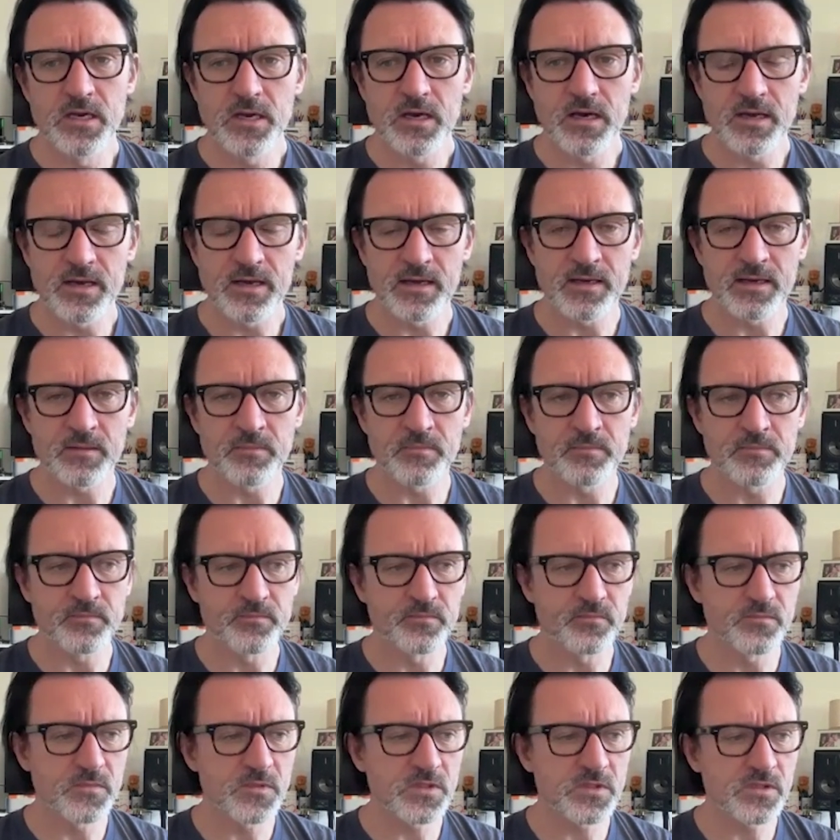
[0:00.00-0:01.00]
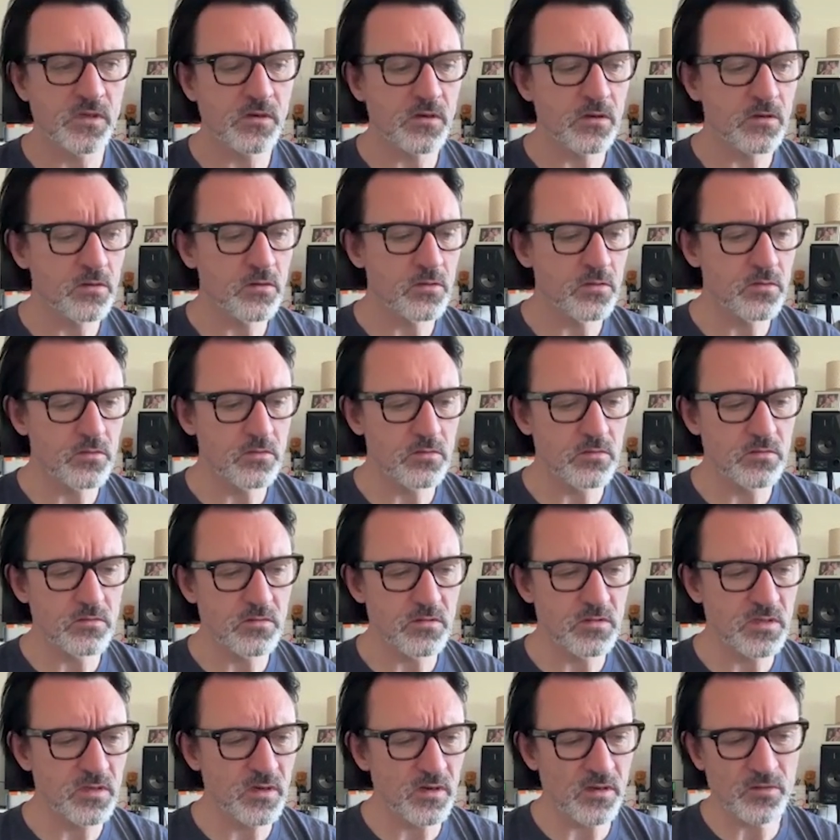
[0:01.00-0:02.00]
So,
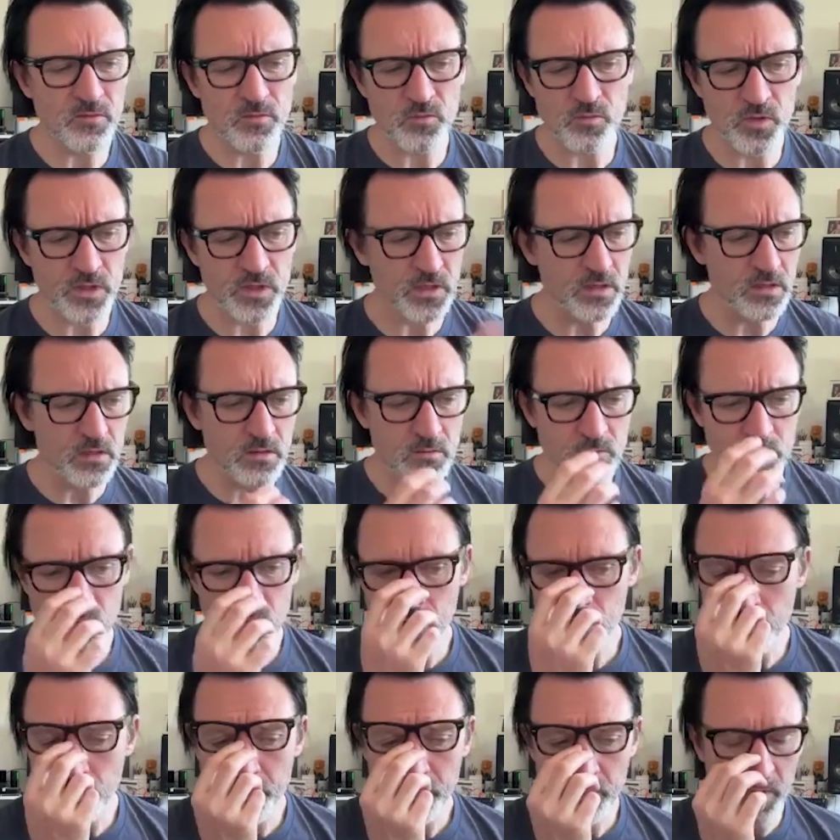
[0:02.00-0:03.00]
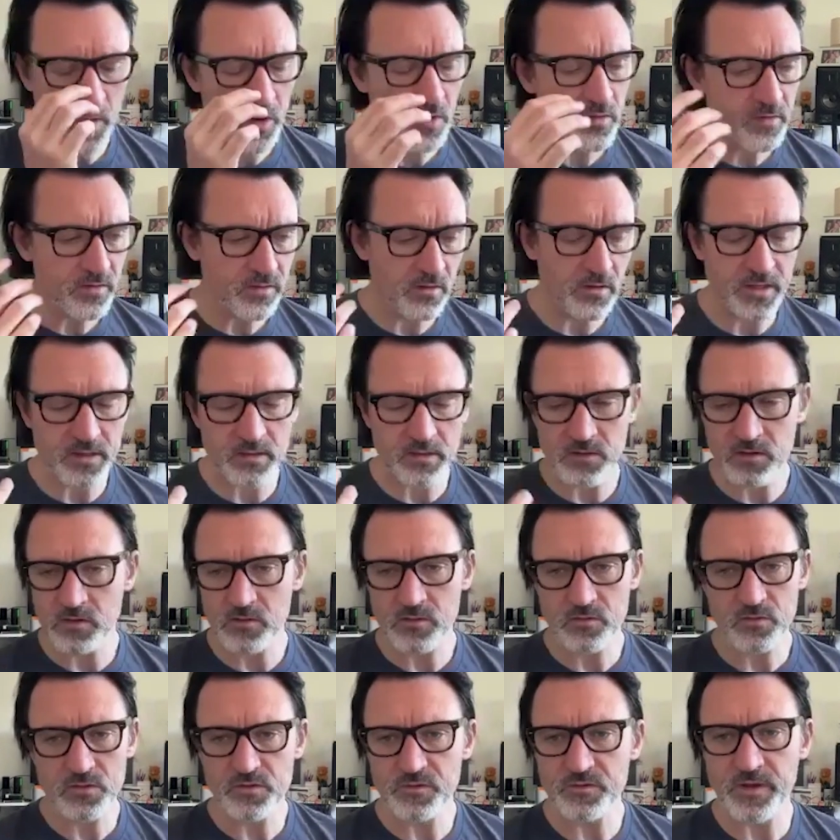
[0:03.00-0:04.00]
we were both like
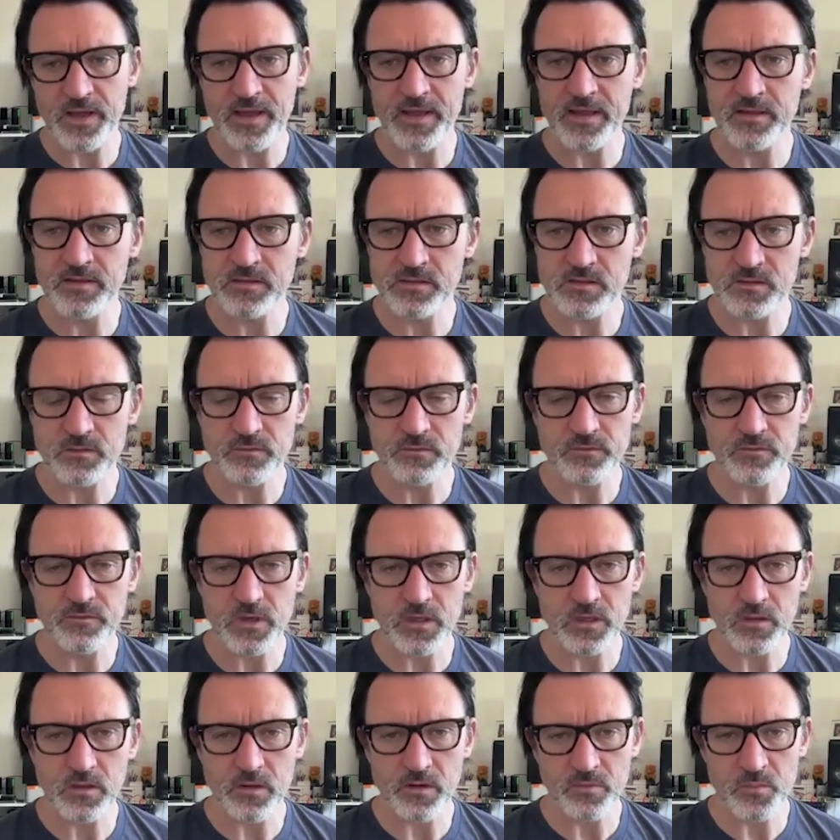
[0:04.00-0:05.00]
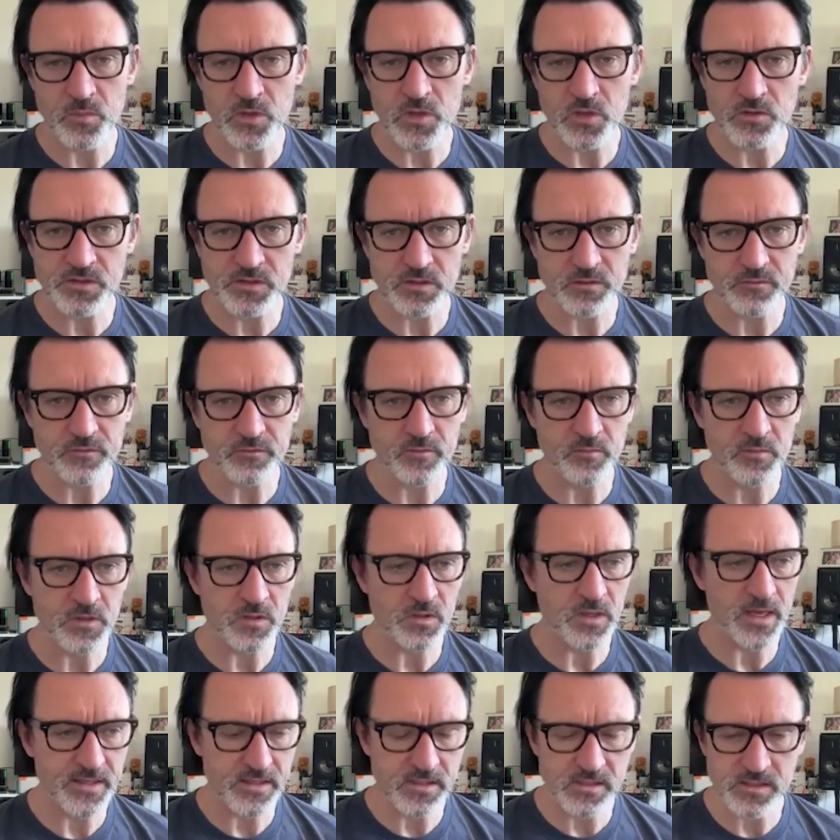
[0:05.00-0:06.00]
huge fans of a lot of music from the
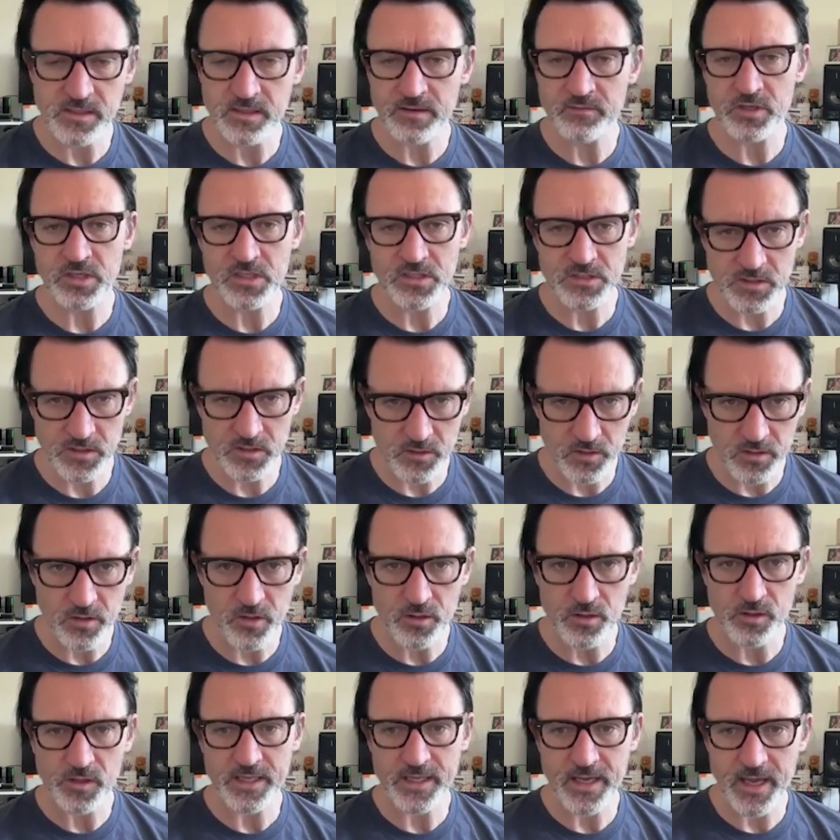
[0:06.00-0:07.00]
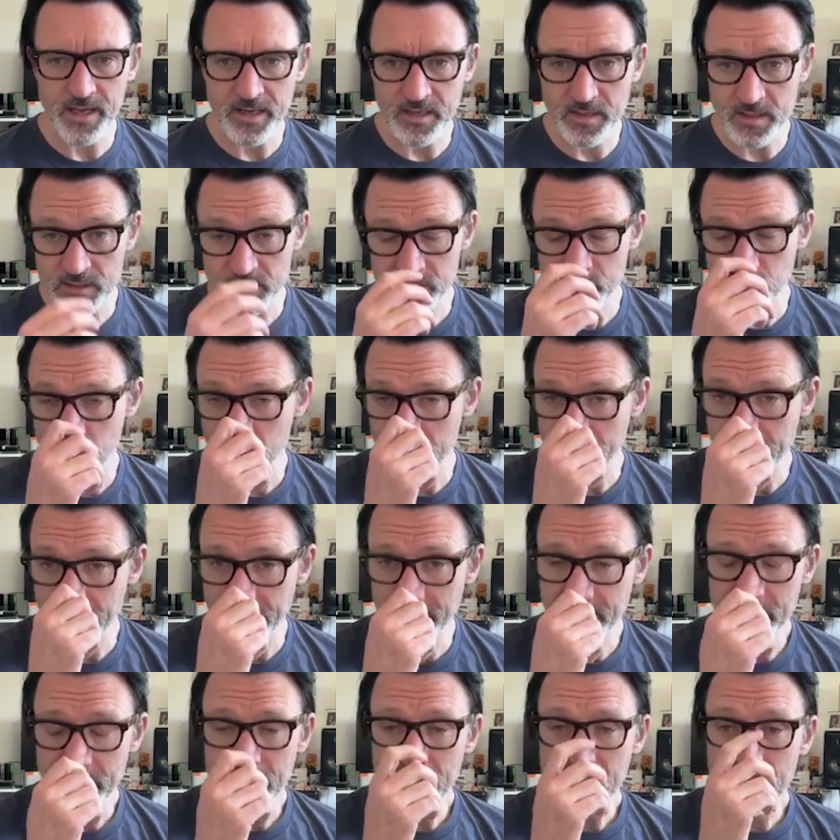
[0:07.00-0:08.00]
late 70s and early 80s
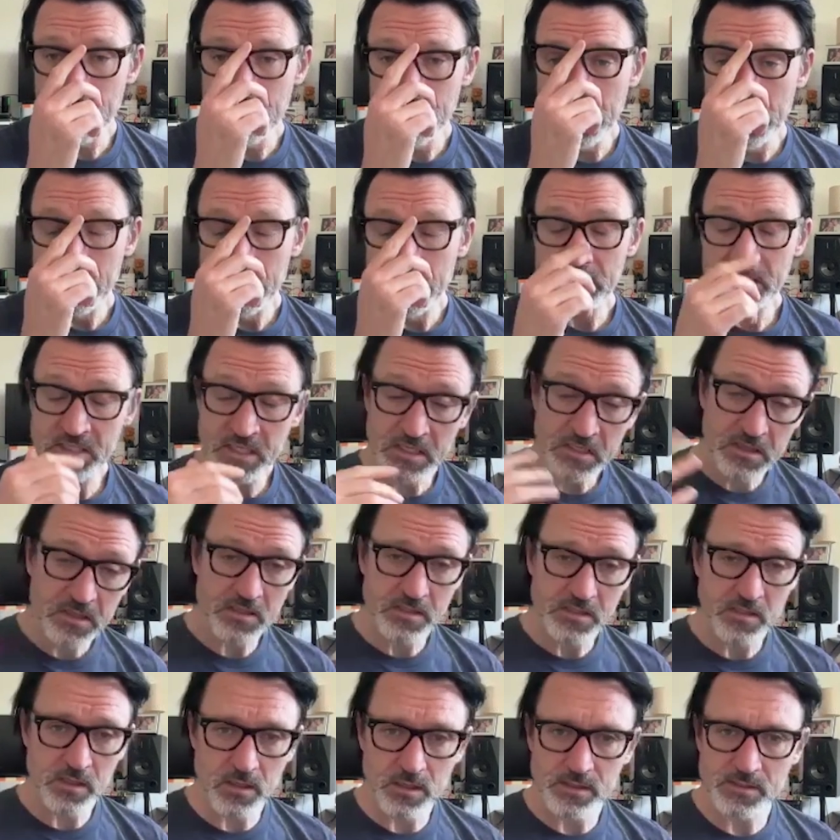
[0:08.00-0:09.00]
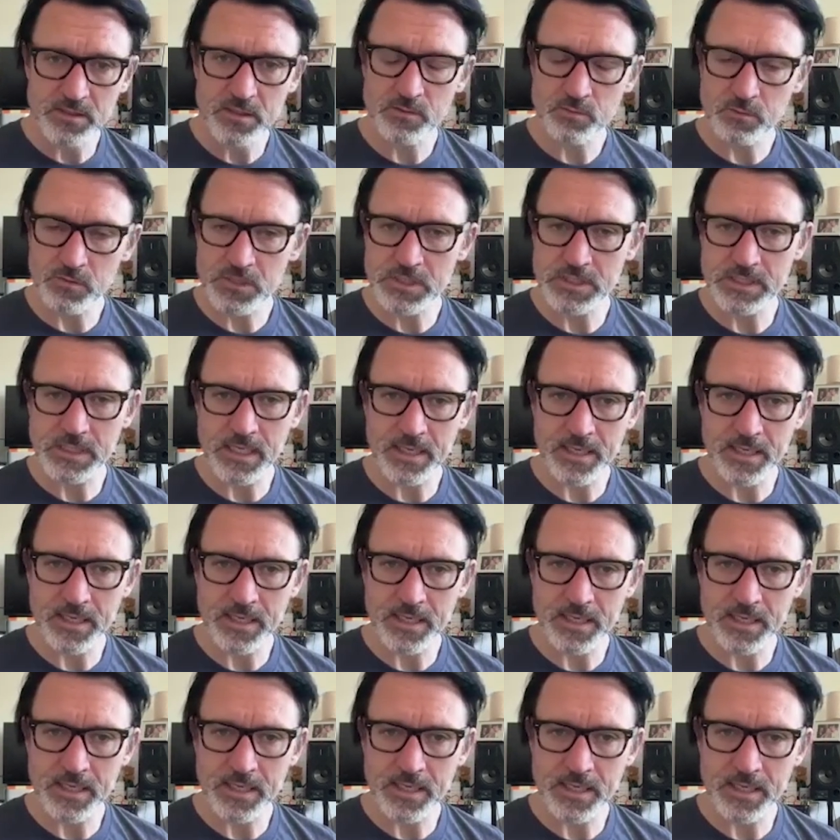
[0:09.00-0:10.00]
where synthesizers were starting
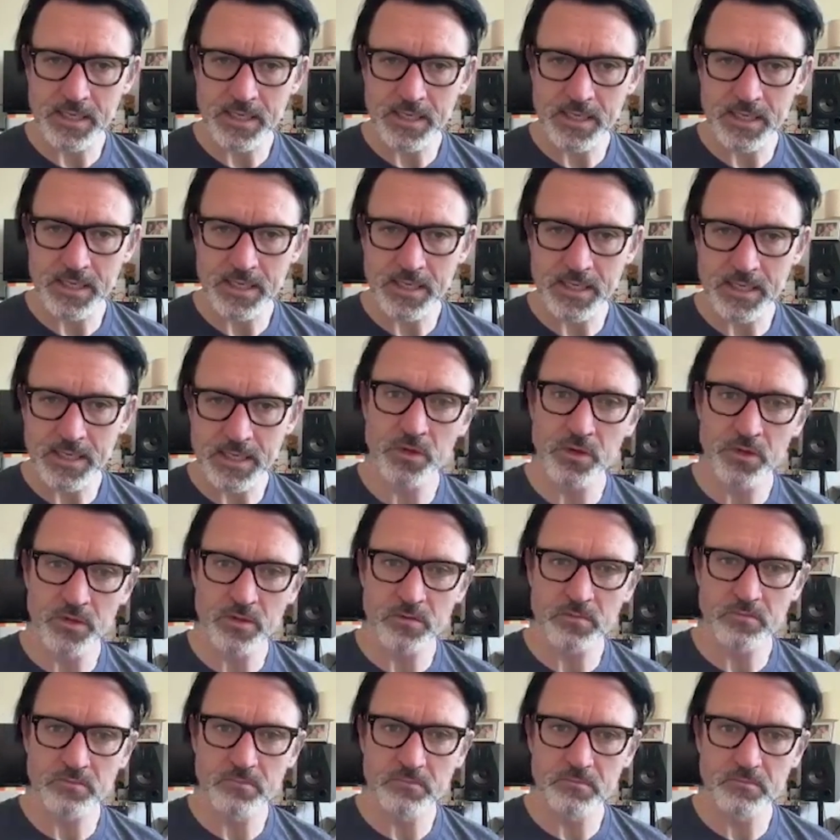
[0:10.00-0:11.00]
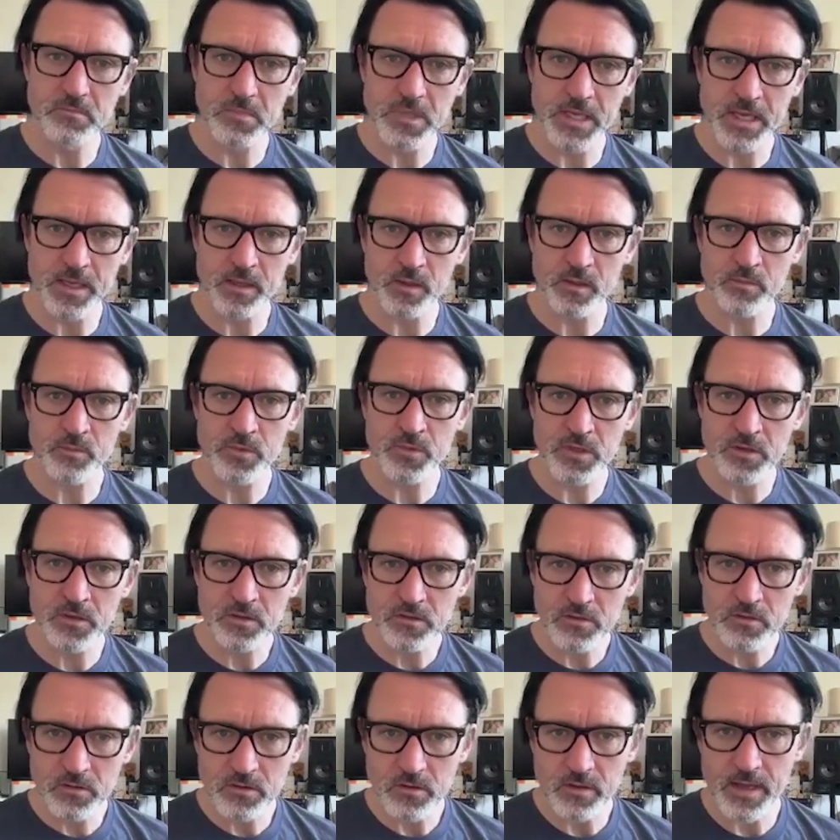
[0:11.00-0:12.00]
to sort of become the dominant
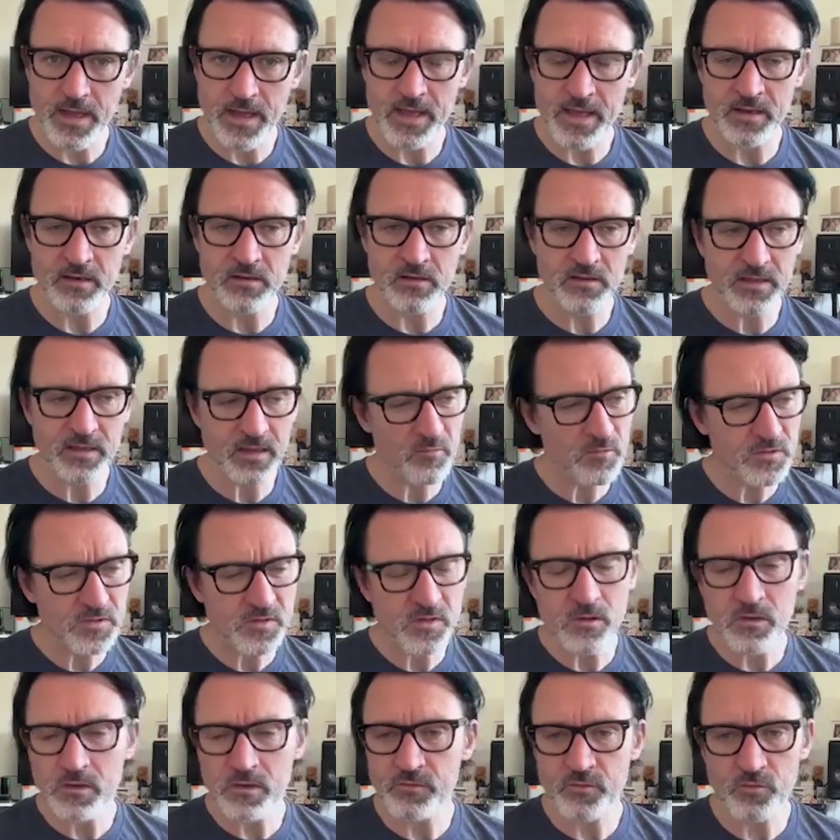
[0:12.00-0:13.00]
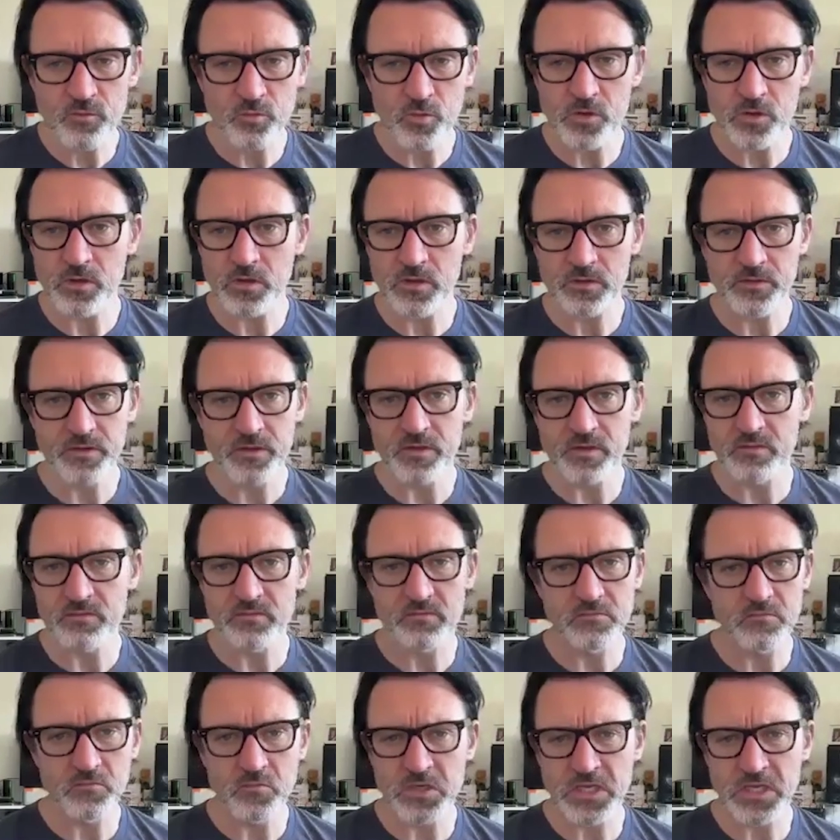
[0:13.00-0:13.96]
element. And that was kind of a world that